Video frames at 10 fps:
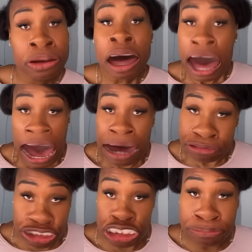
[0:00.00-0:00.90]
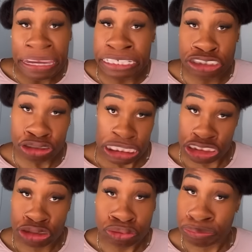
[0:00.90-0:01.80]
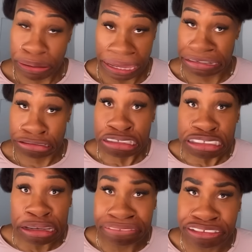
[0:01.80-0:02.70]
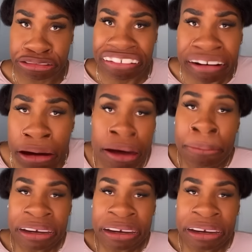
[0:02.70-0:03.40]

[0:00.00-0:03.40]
well, I was just making sure that you was paying attention.